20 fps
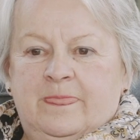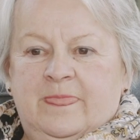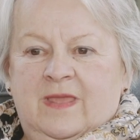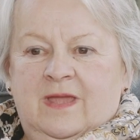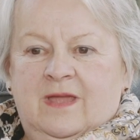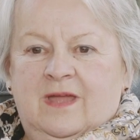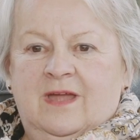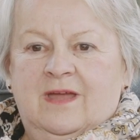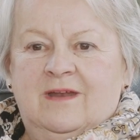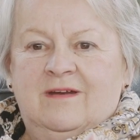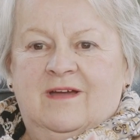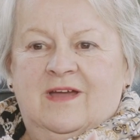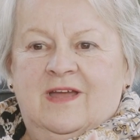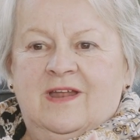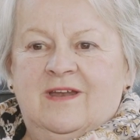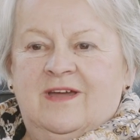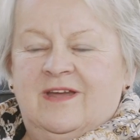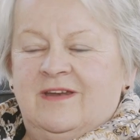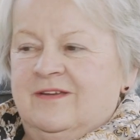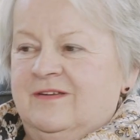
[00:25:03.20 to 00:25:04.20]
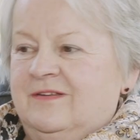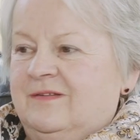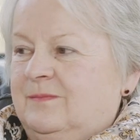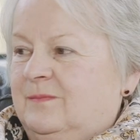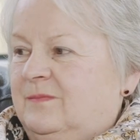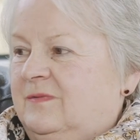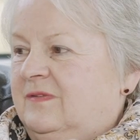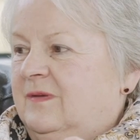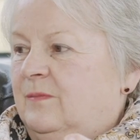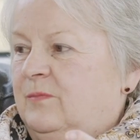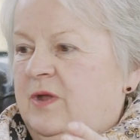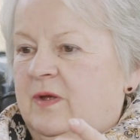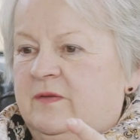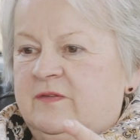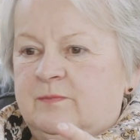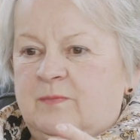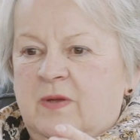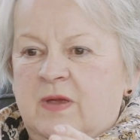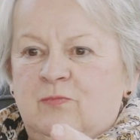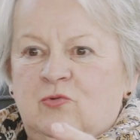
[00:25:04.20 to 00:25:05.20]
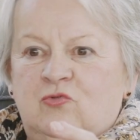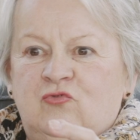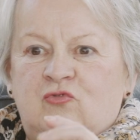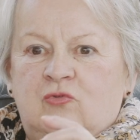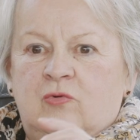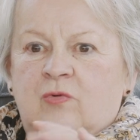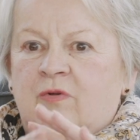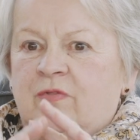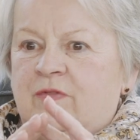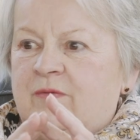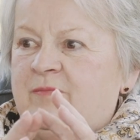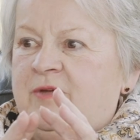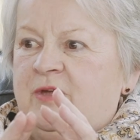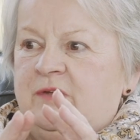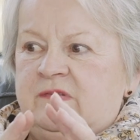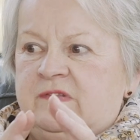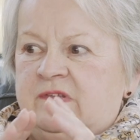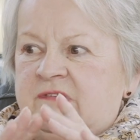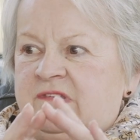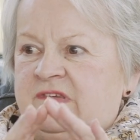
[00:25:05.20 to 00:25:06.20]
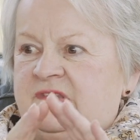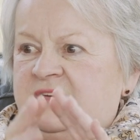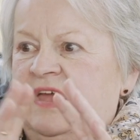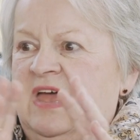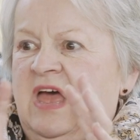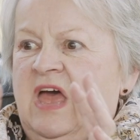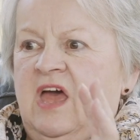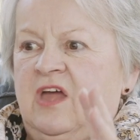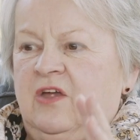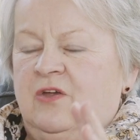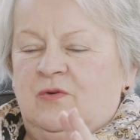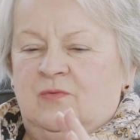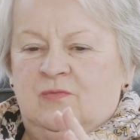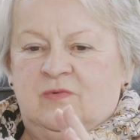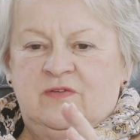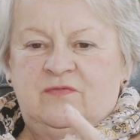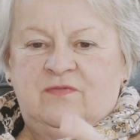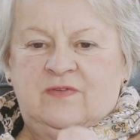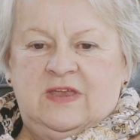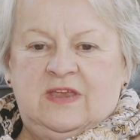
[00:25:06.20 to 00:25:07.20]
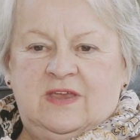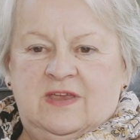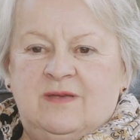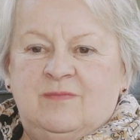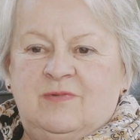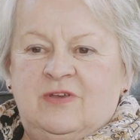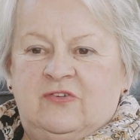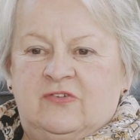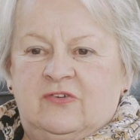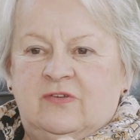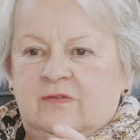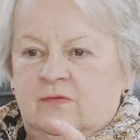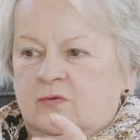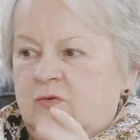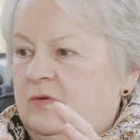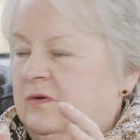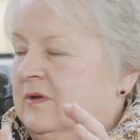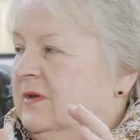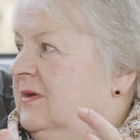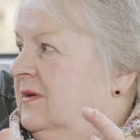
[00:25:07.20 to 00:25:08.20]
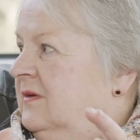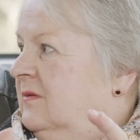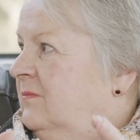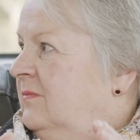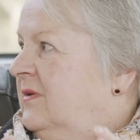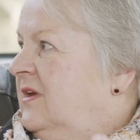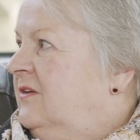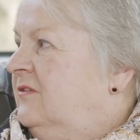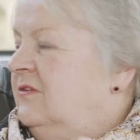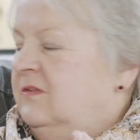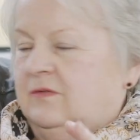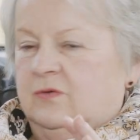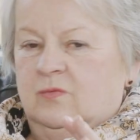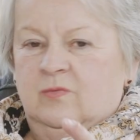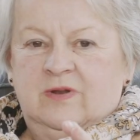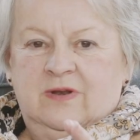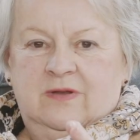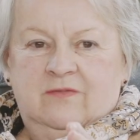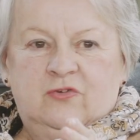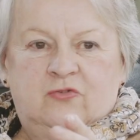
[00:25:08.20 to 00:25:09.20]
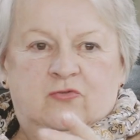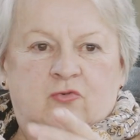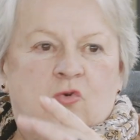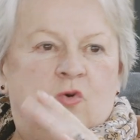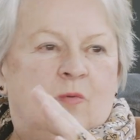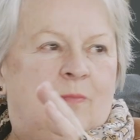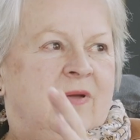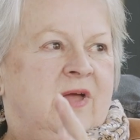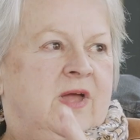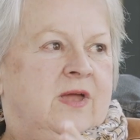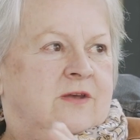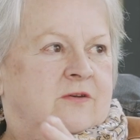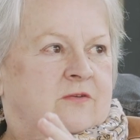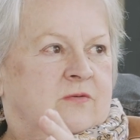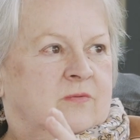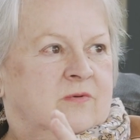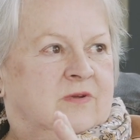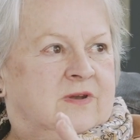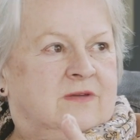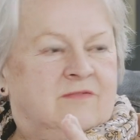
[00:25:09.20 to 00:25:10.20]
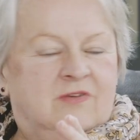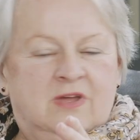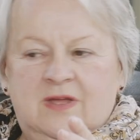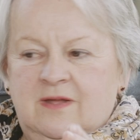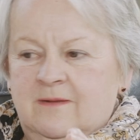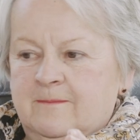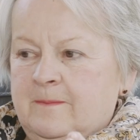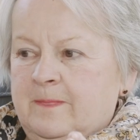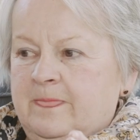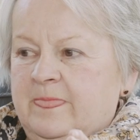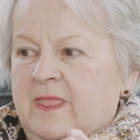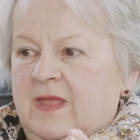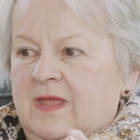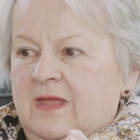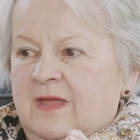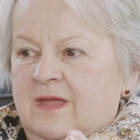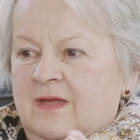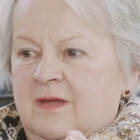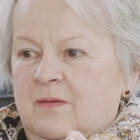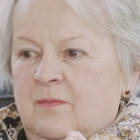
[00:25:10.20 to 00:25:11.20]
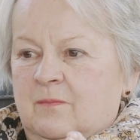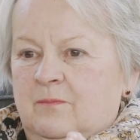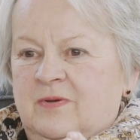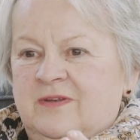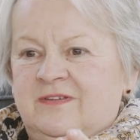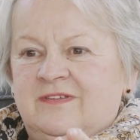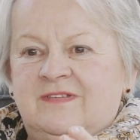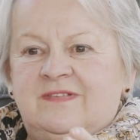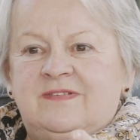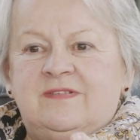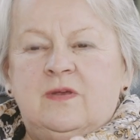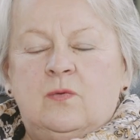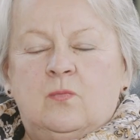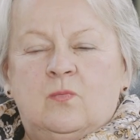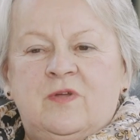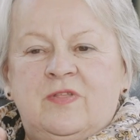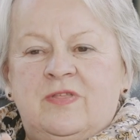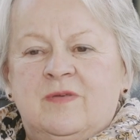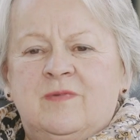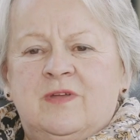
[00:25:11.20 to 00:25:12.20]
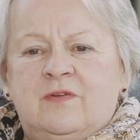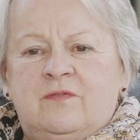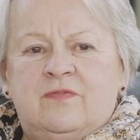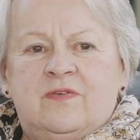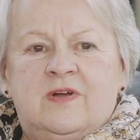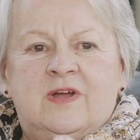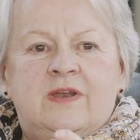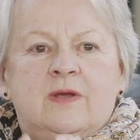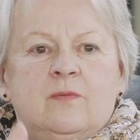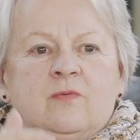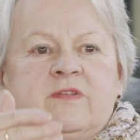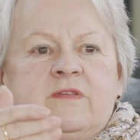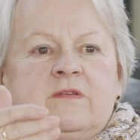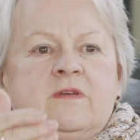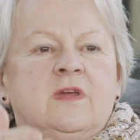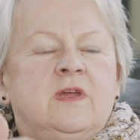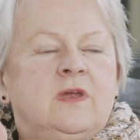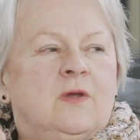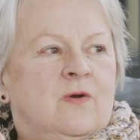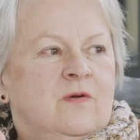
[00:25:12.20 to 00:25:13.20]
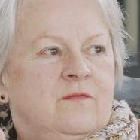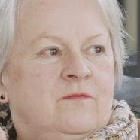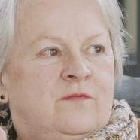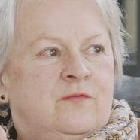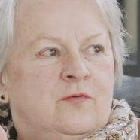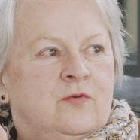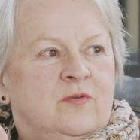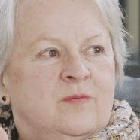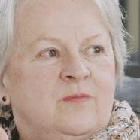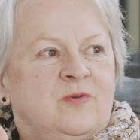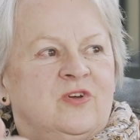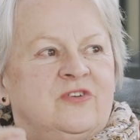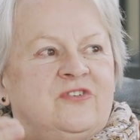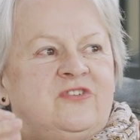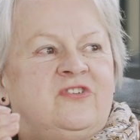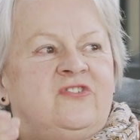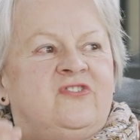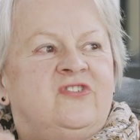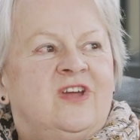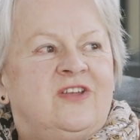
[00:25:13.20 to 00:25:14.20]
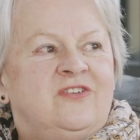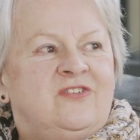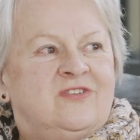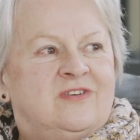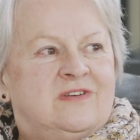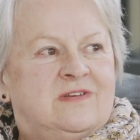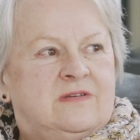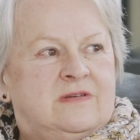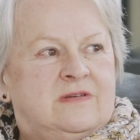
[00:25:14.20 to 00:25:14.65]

And I know sometimes people draw the most dark, horrific images or pictures or whatever, draw, paint, whatever. But to sit with them and find out what's going on for them, not to judge it.